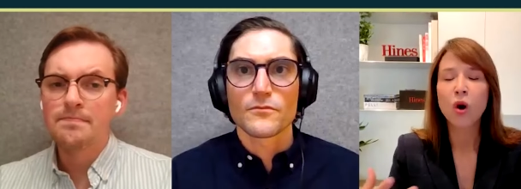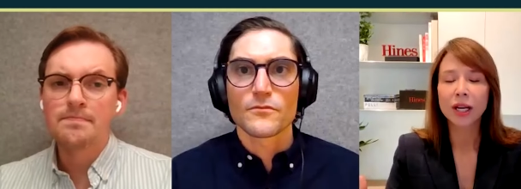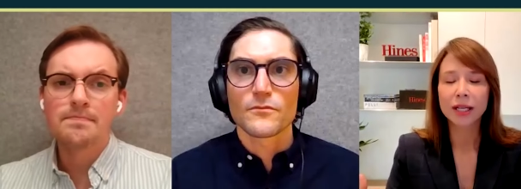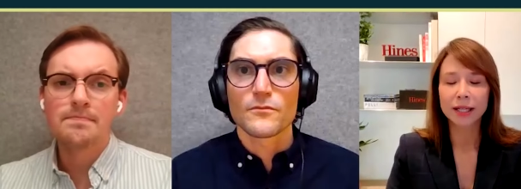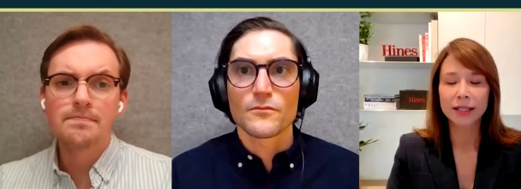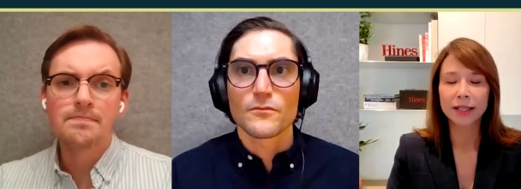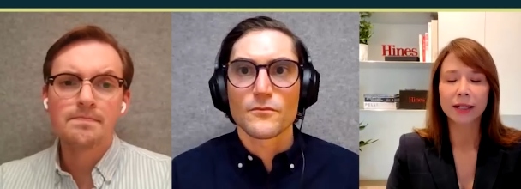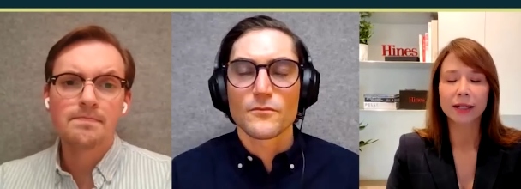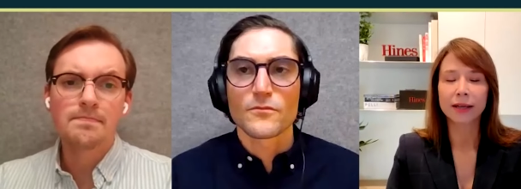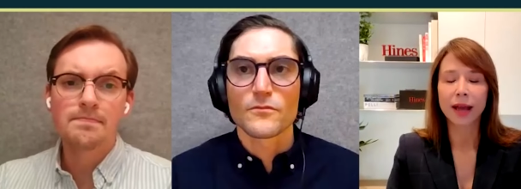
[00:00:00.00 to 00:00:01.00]
Speaker 1: what is
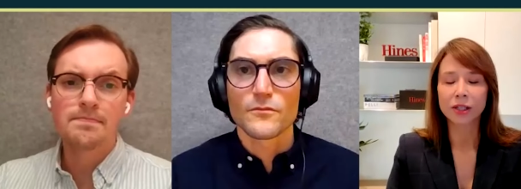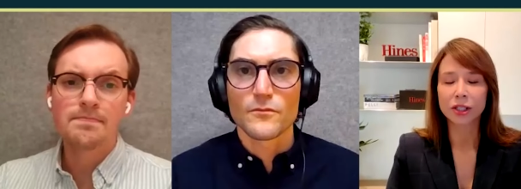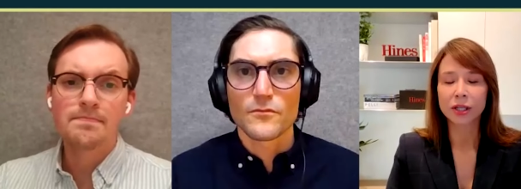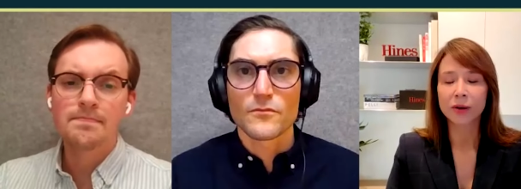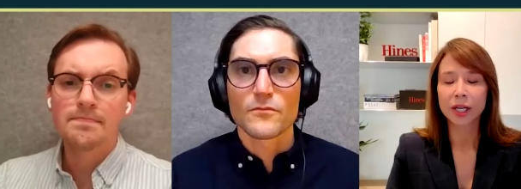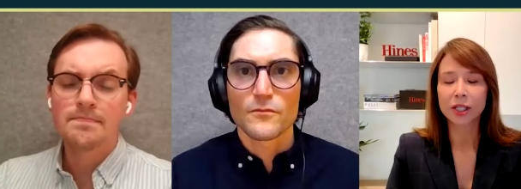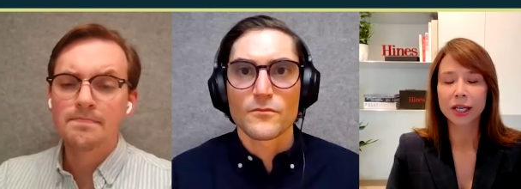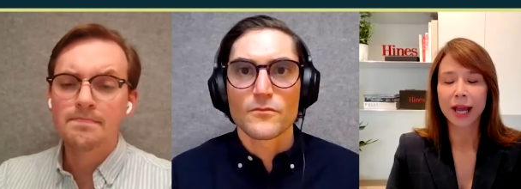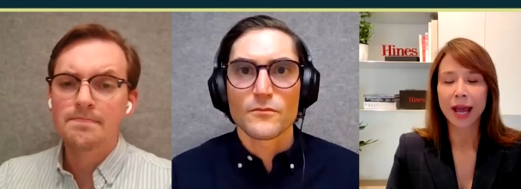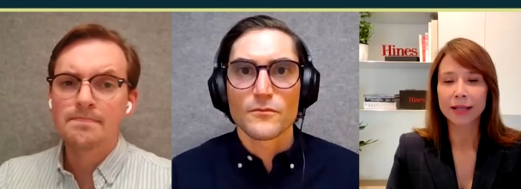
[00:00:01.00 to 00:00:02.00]
exactly a next
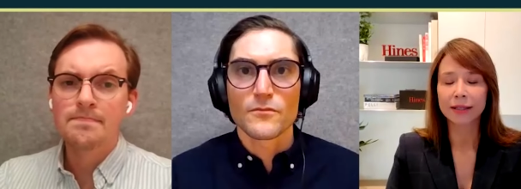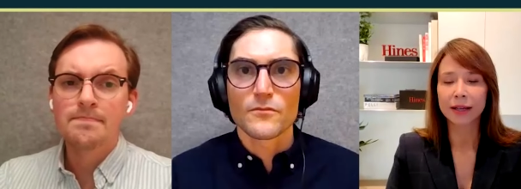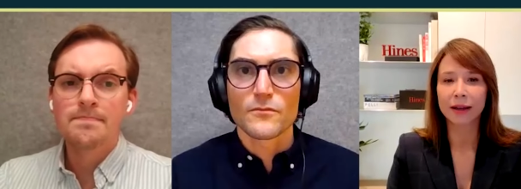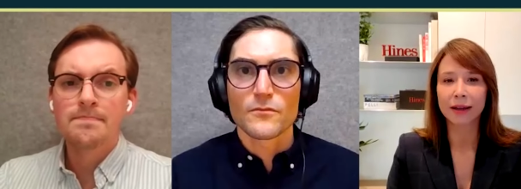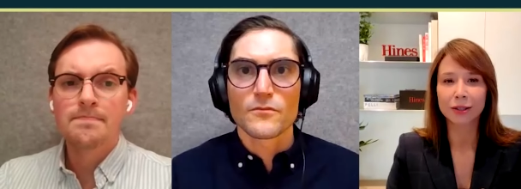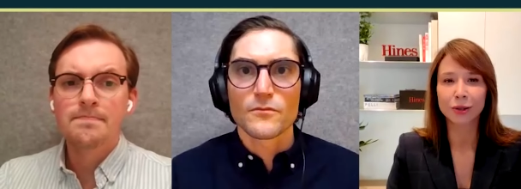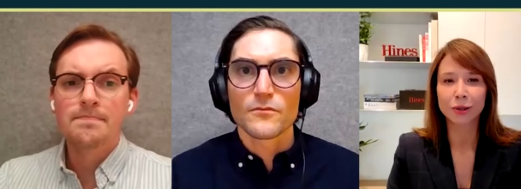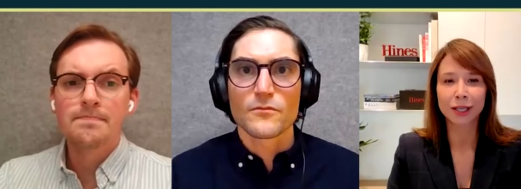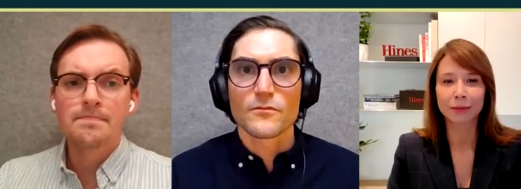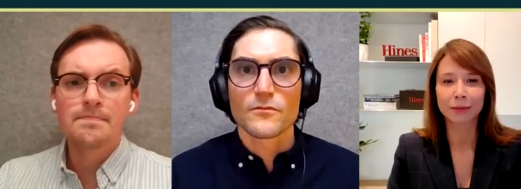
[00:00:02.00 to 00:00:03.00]
generation answer
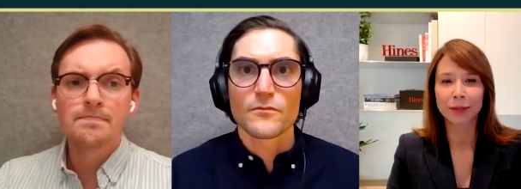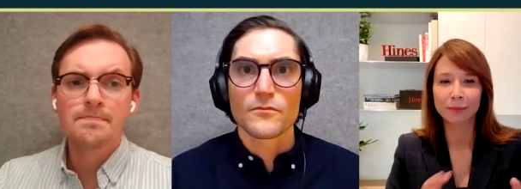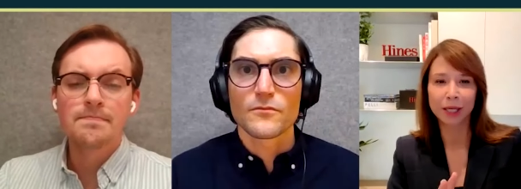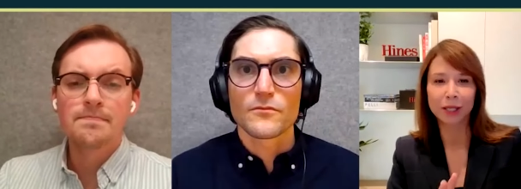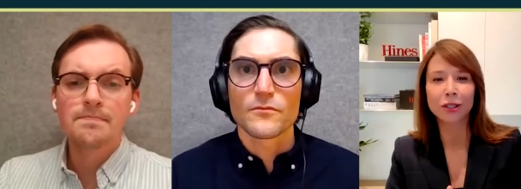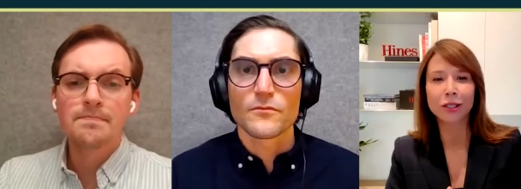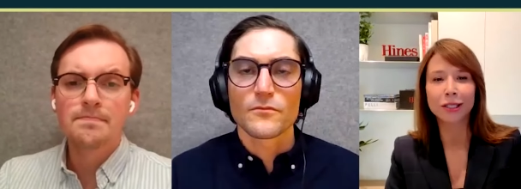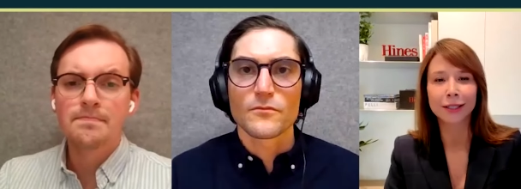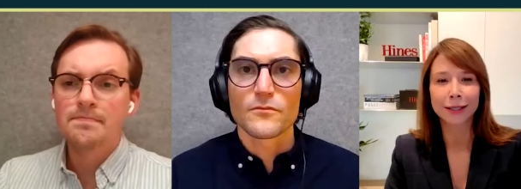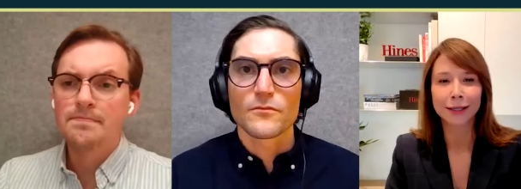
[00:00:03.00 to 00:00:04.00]
is through some
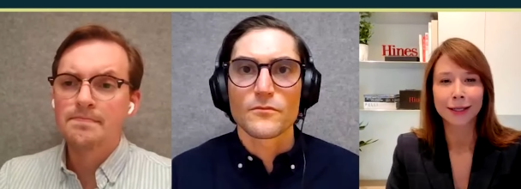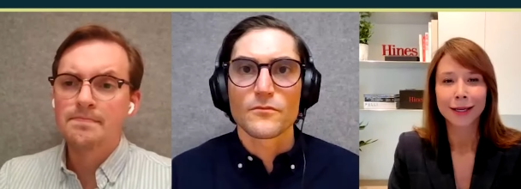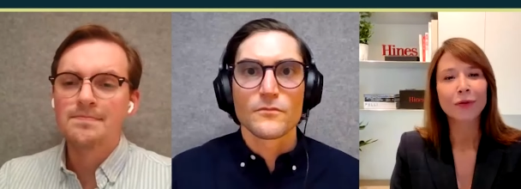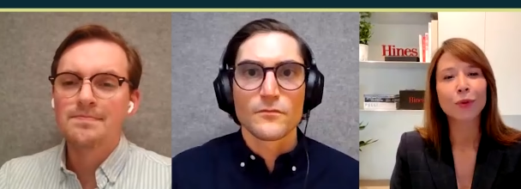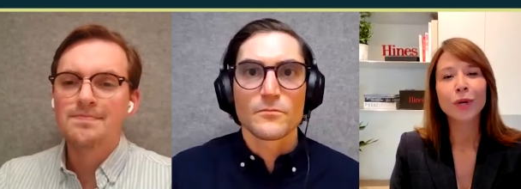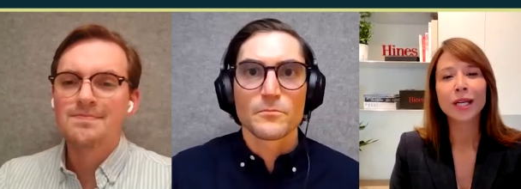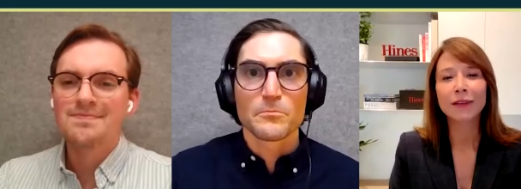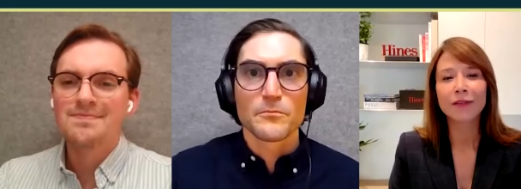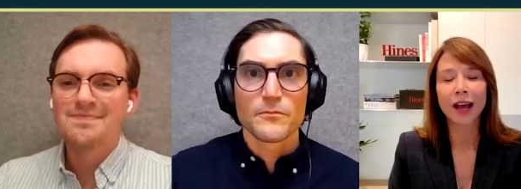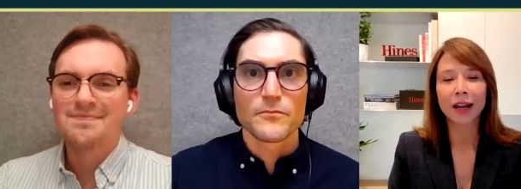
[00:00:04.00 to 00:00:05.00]
pictures. I have
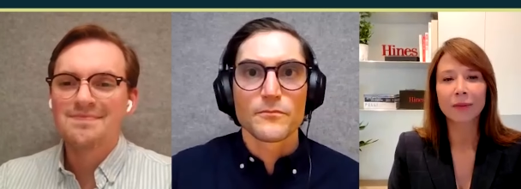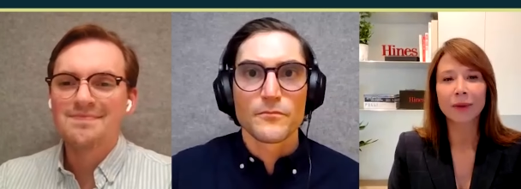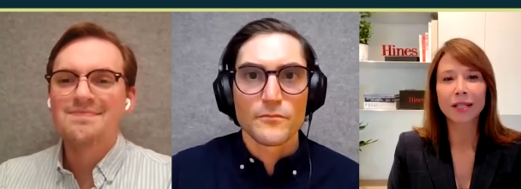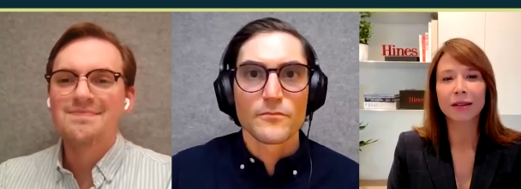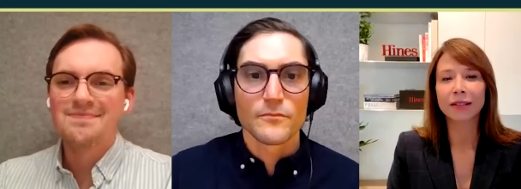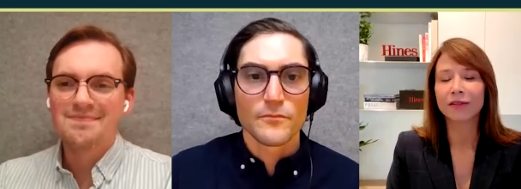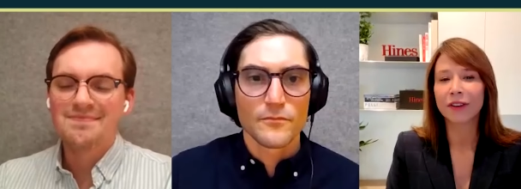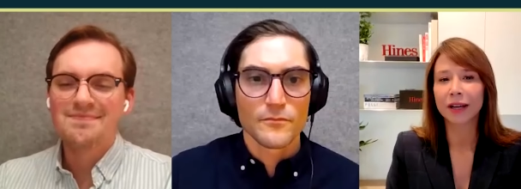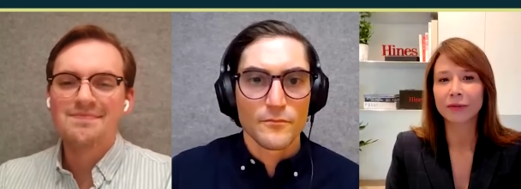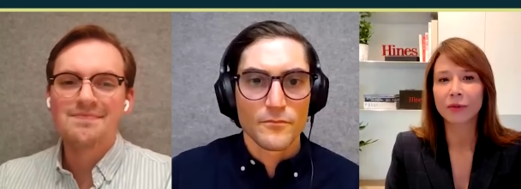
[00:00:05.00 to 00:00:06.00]
three developments
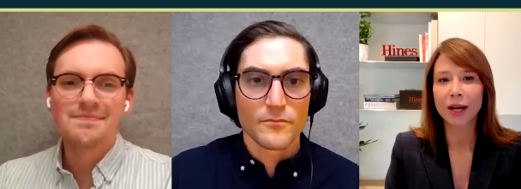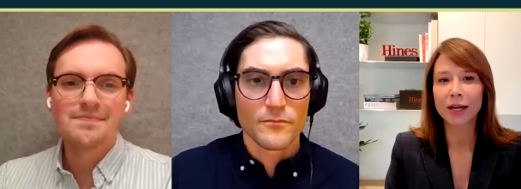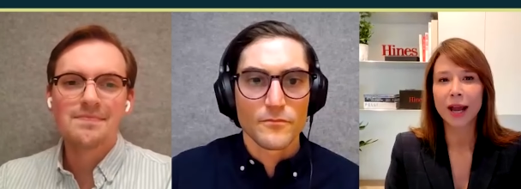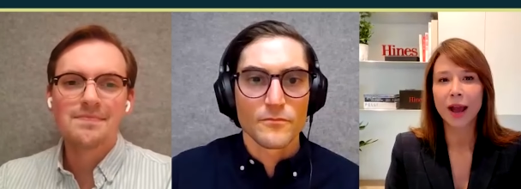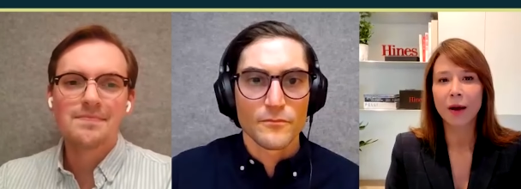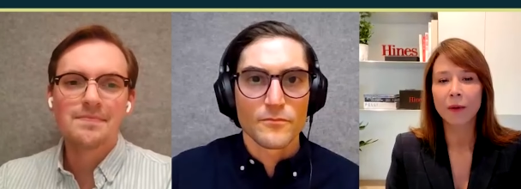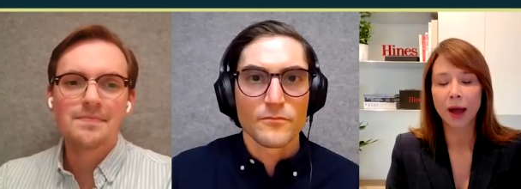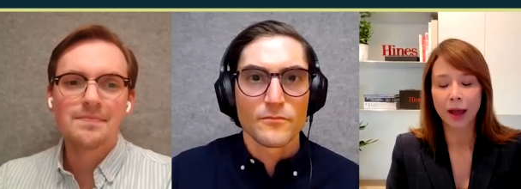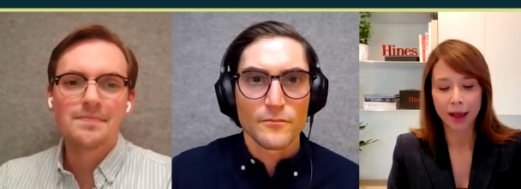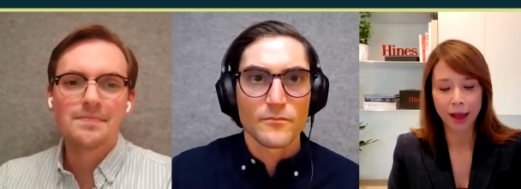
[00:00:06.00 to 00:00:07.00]
on the fund right
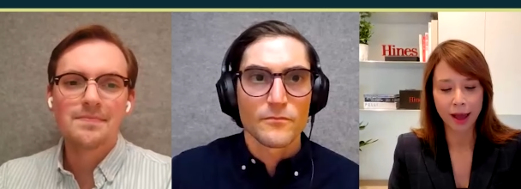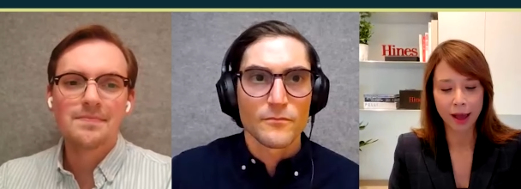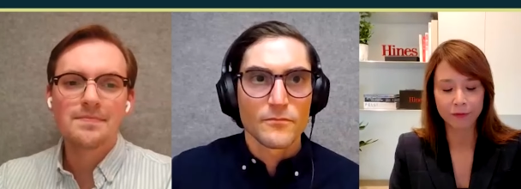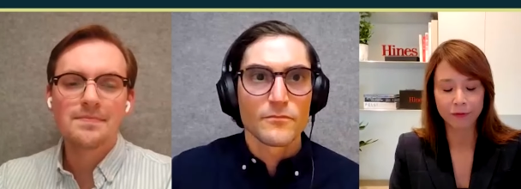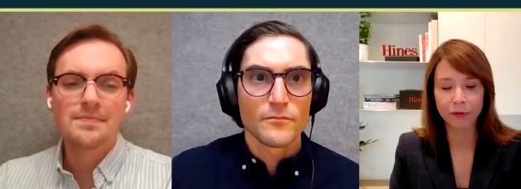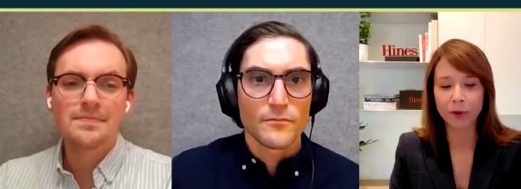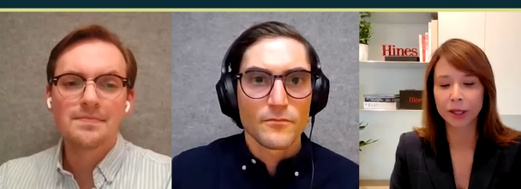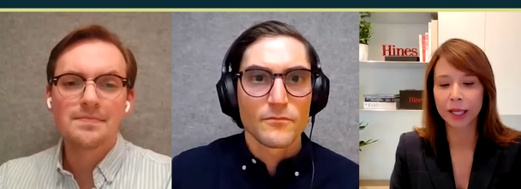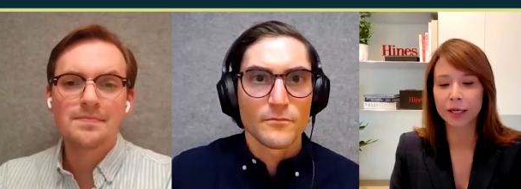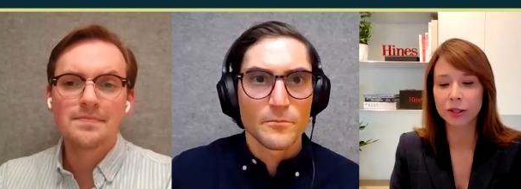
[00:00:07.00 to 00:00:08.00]
now. I have
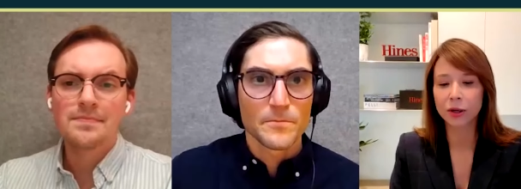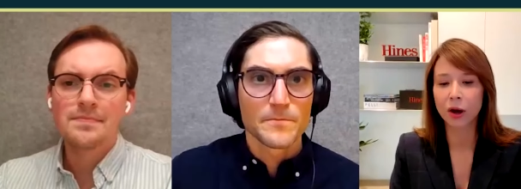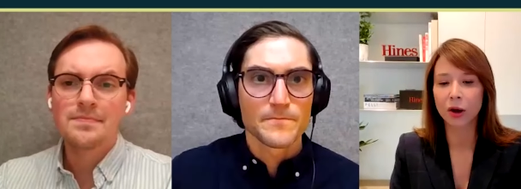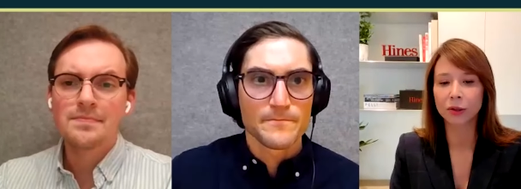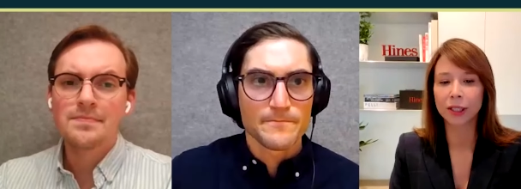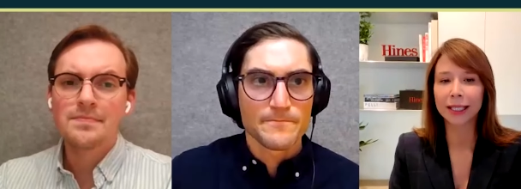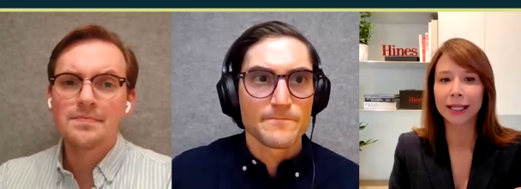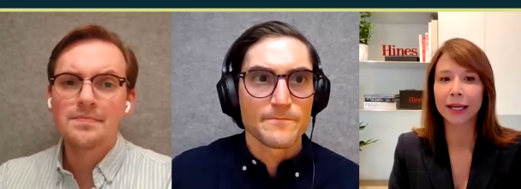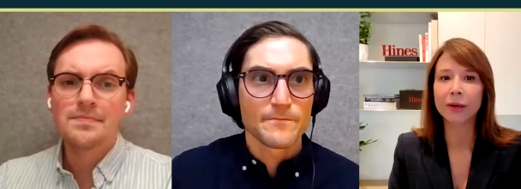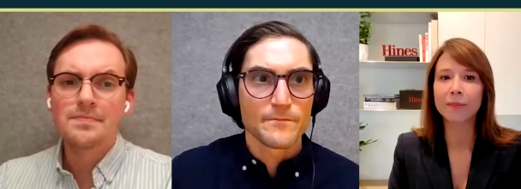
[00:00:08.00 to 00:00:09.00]
one that is
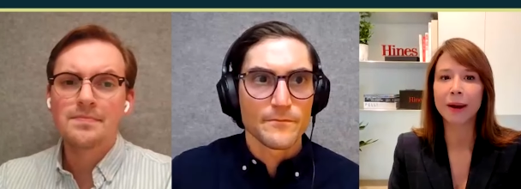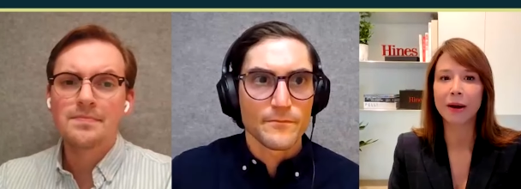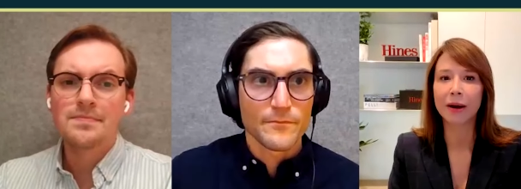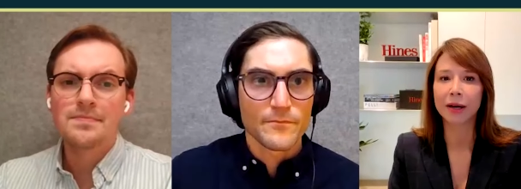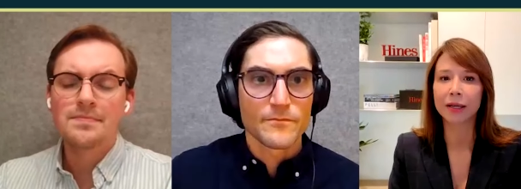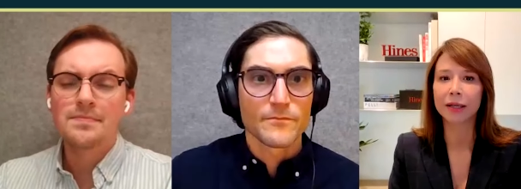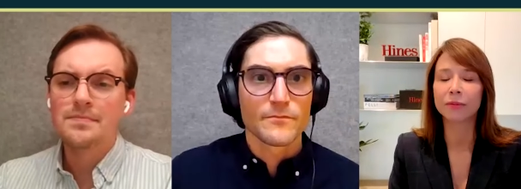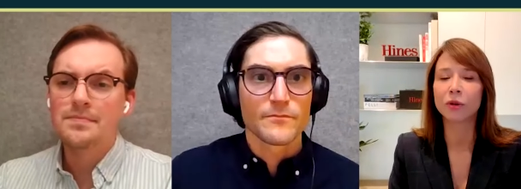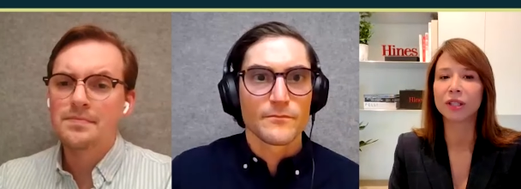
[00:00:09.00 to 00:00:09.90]
called Clark Park